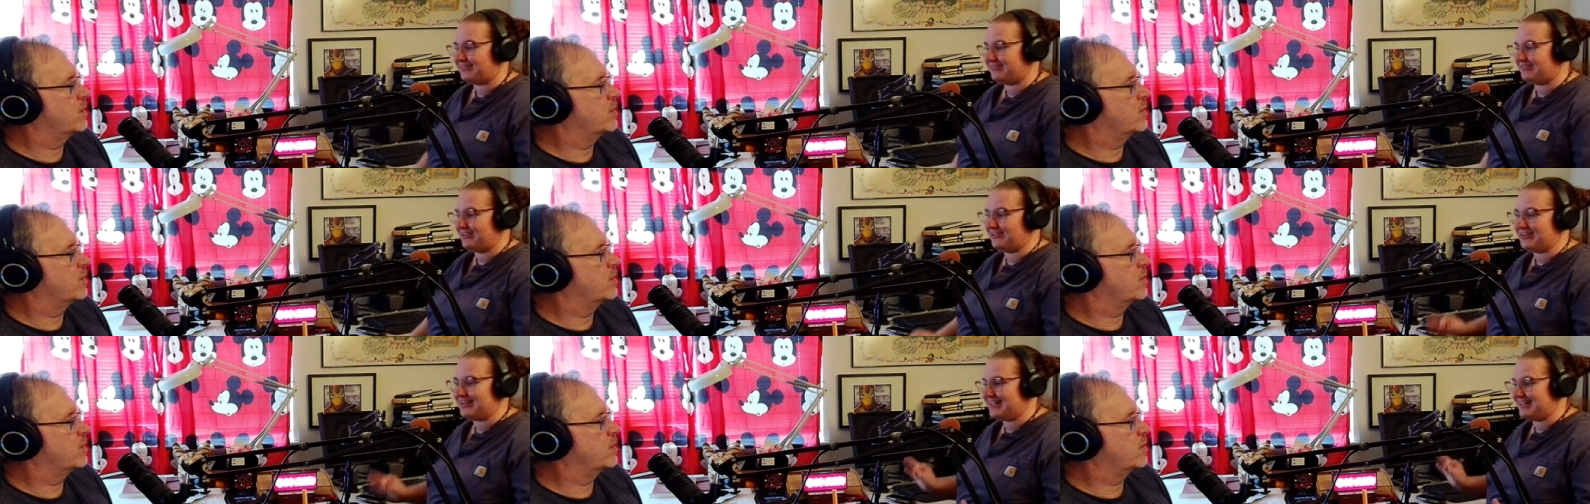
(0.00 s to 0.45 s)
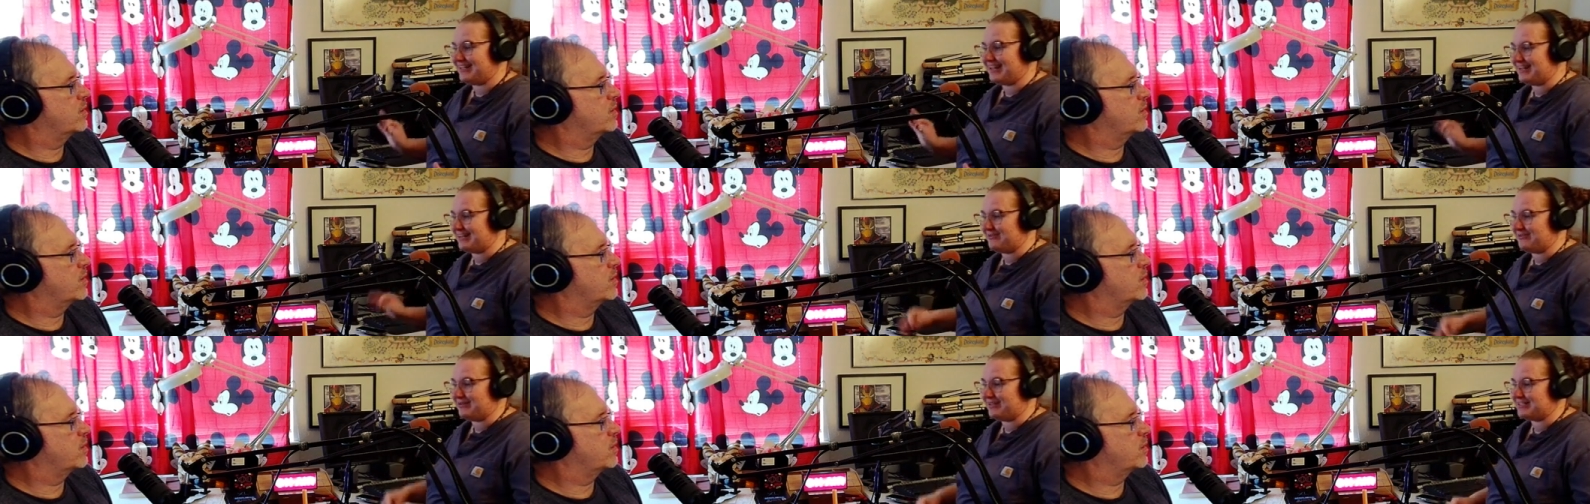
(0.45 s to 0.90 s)
Speaker 1: You're in
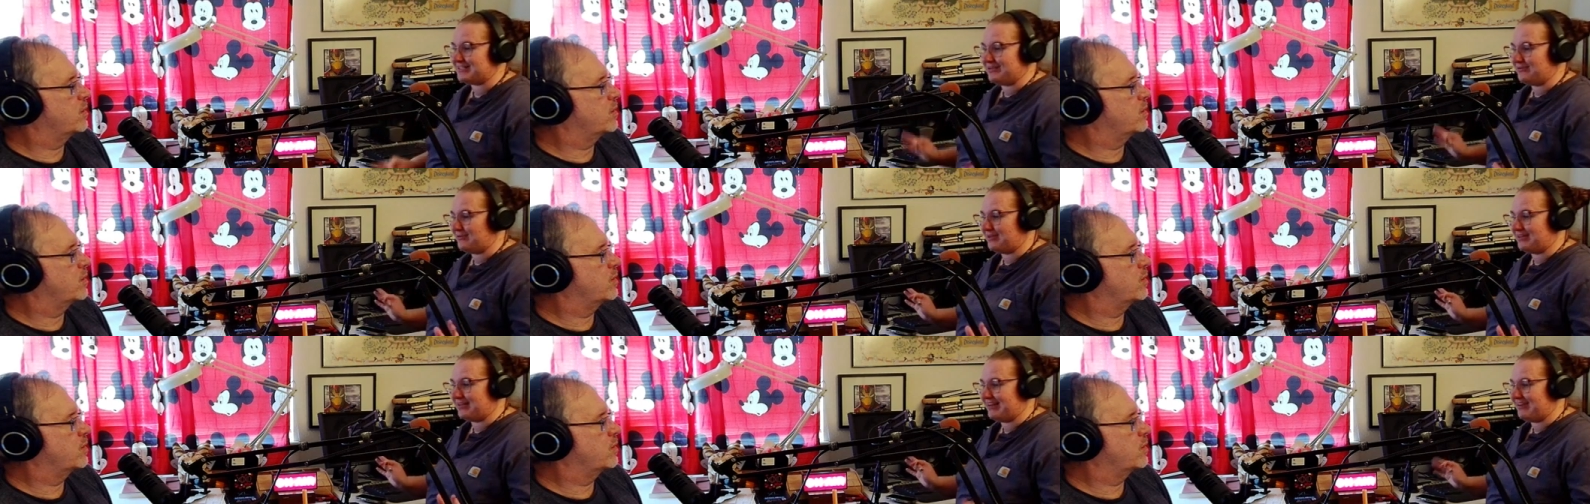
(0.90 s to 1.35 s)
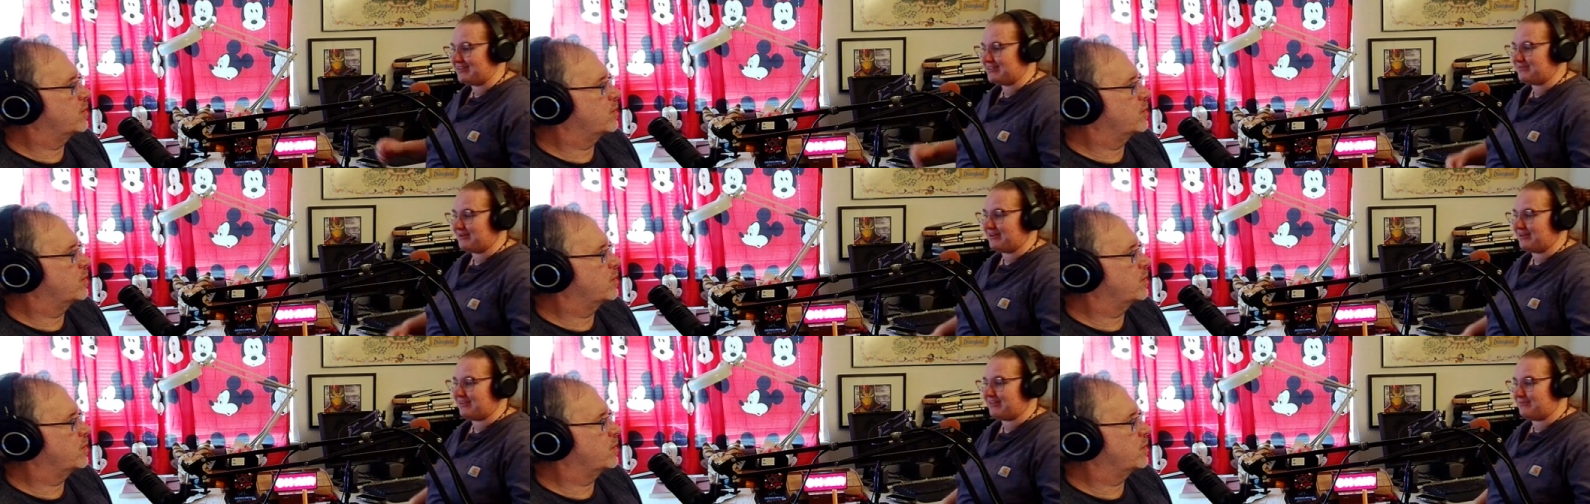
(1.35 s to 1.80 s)
anyways. No one cares
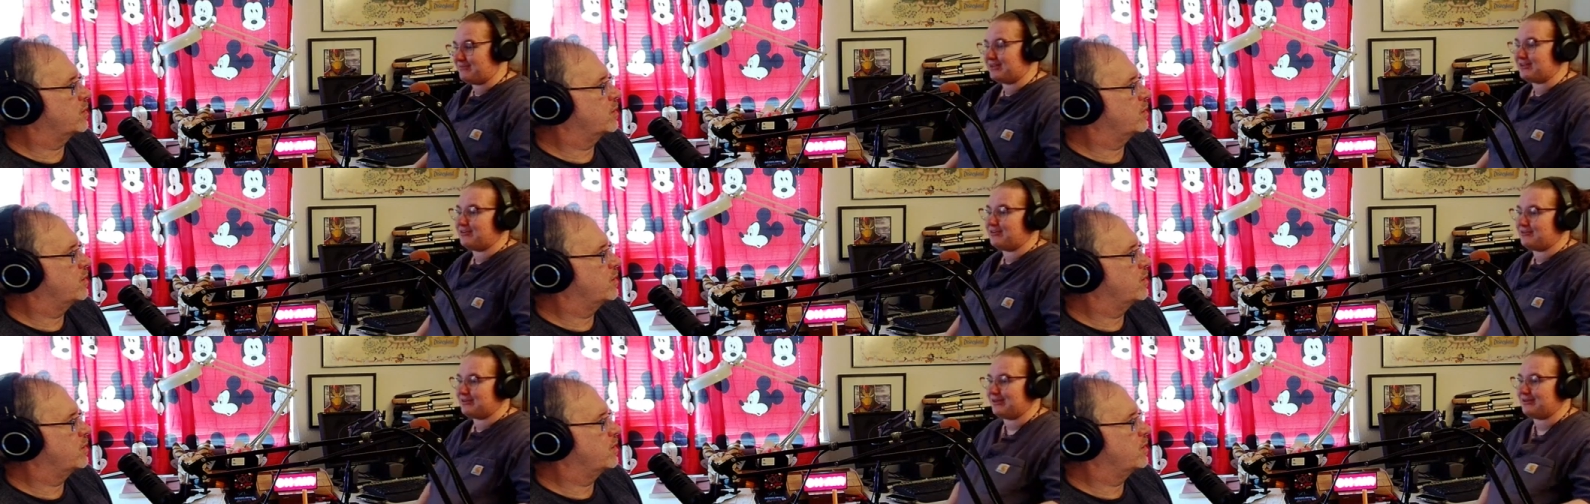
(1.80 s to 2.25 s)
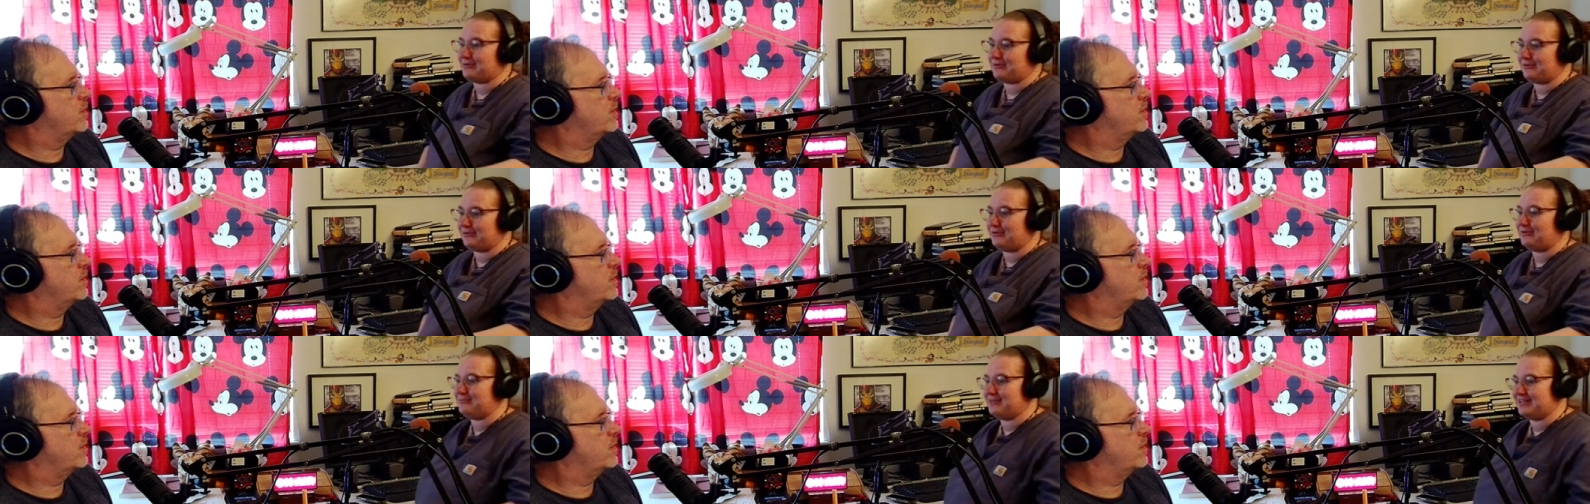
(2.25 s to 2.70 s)
about it. And I'm like, okay,
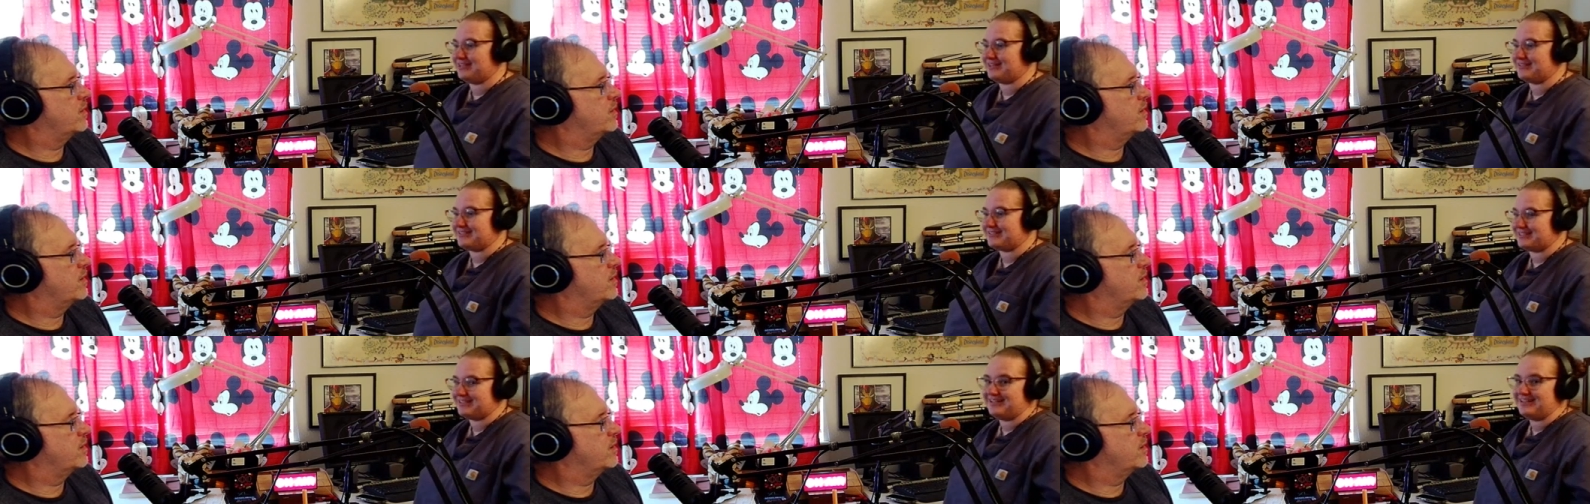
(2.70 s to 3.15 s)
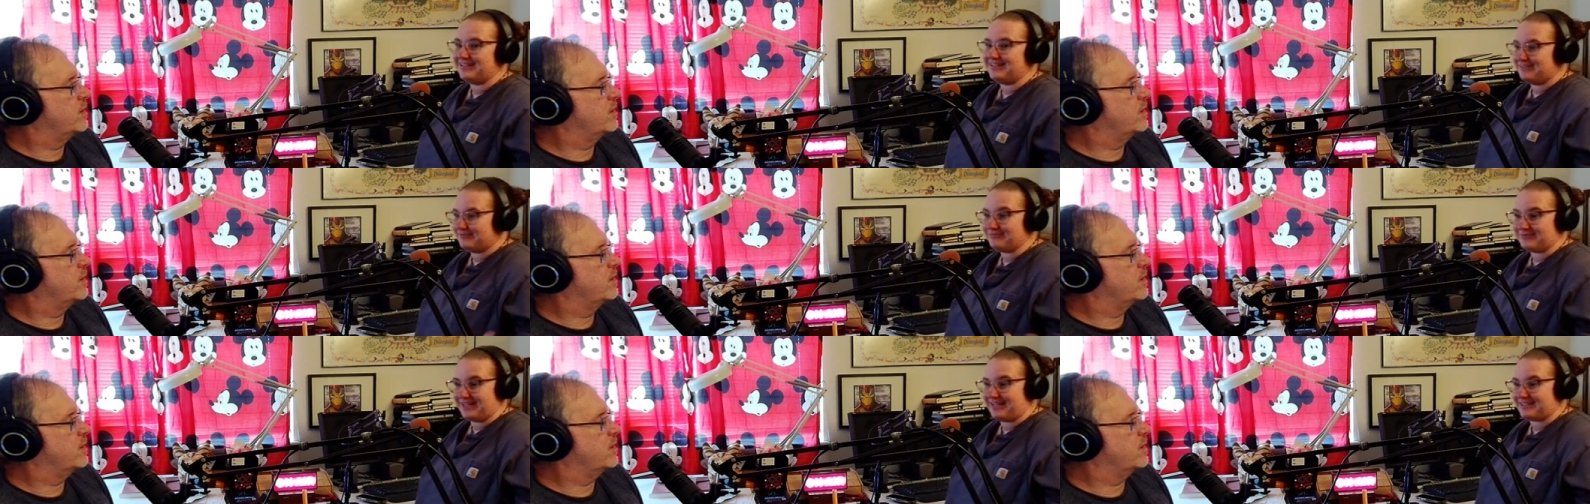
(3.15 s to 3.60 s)
cool, because
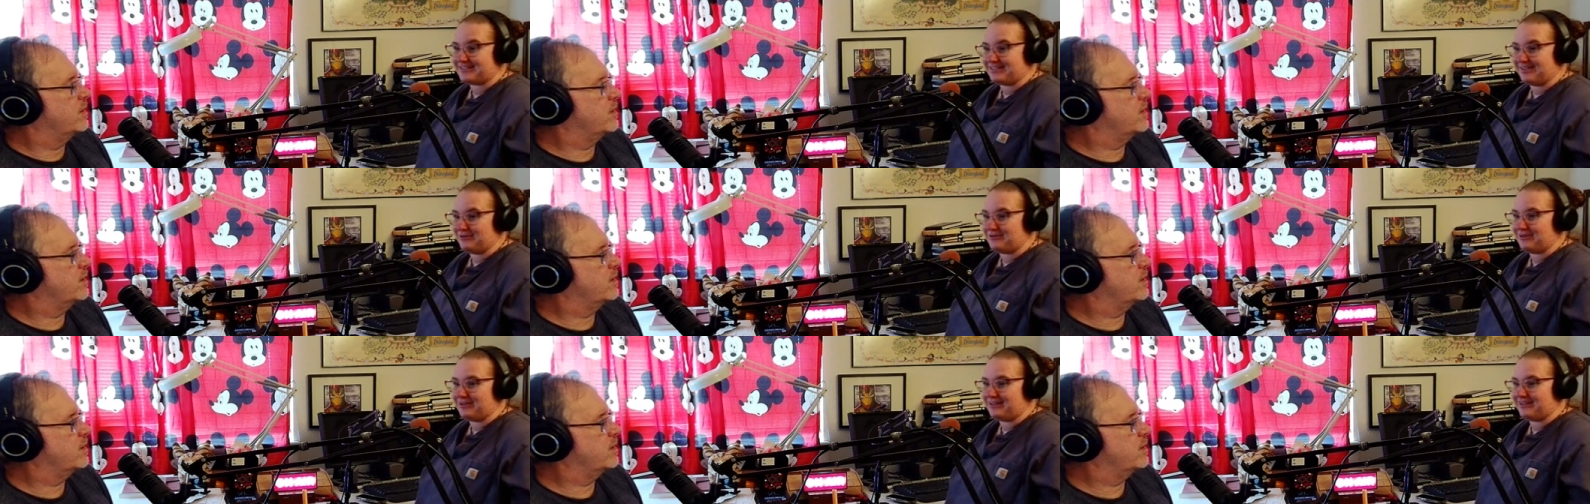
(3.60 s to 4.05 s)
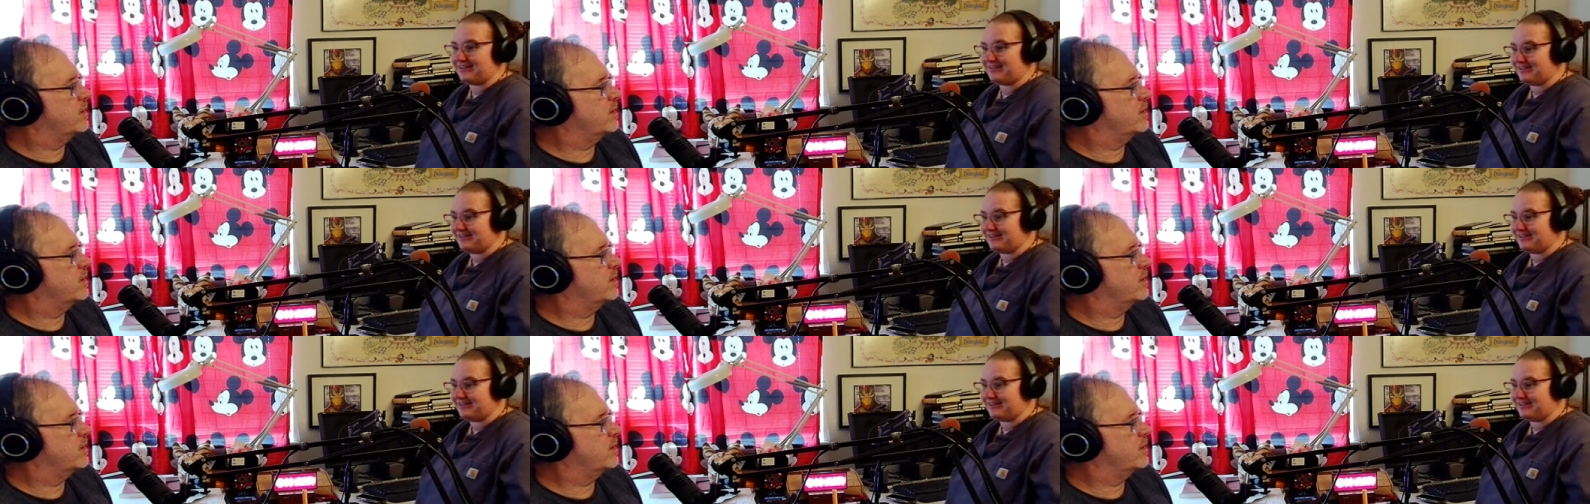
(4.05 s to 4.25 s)
that's annoying.